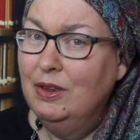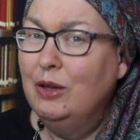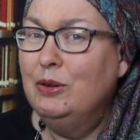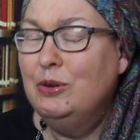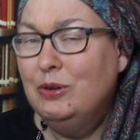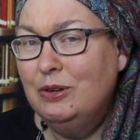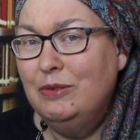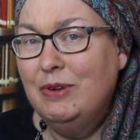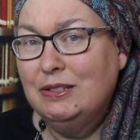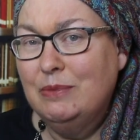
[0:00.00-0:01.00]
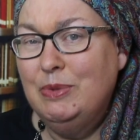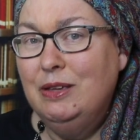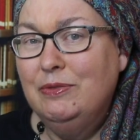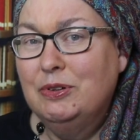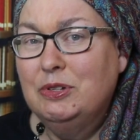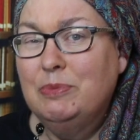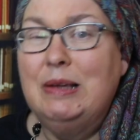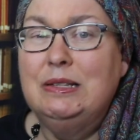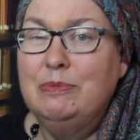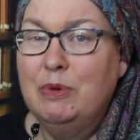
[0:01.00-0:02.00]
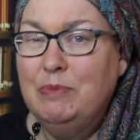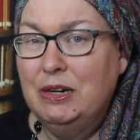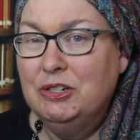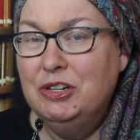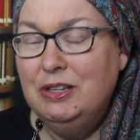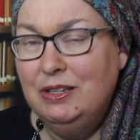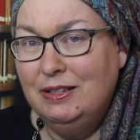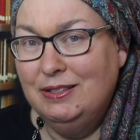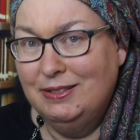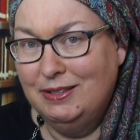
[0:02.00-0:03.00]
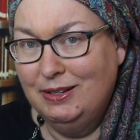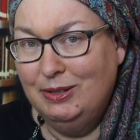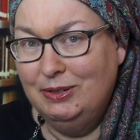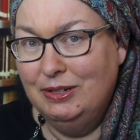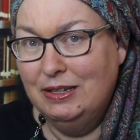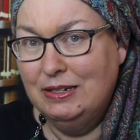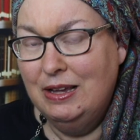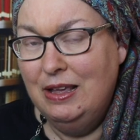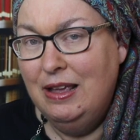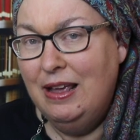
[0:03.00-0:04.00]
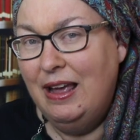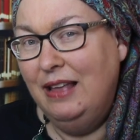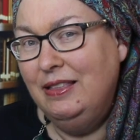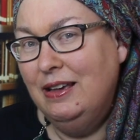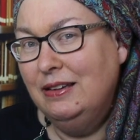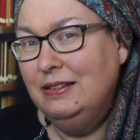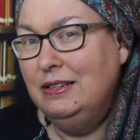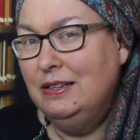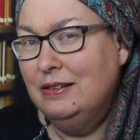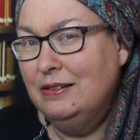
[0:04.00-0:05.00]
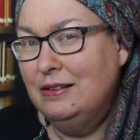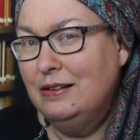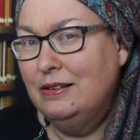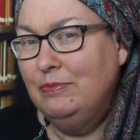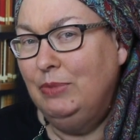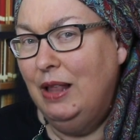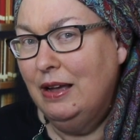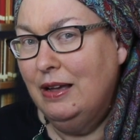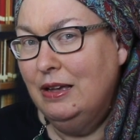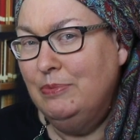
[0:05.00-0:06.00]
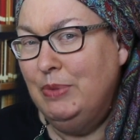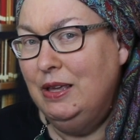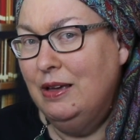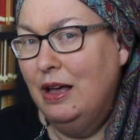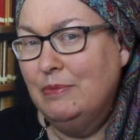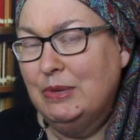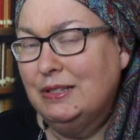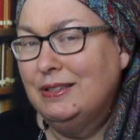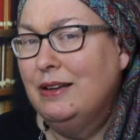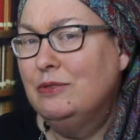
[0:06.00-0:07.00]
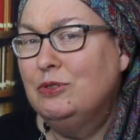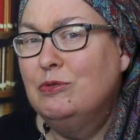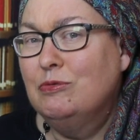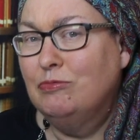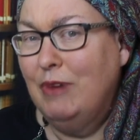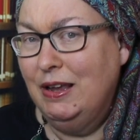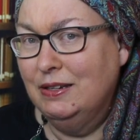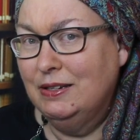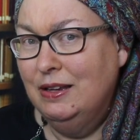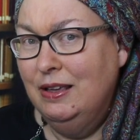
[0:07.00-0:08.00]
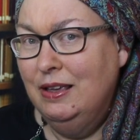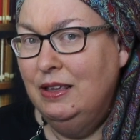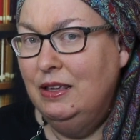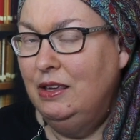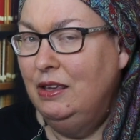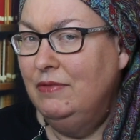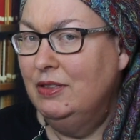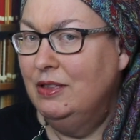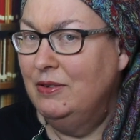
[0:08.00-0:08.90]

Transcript: A good recipe for spicy pimento cheese is included, and the idea of black-eyed pea hummus sounds great, even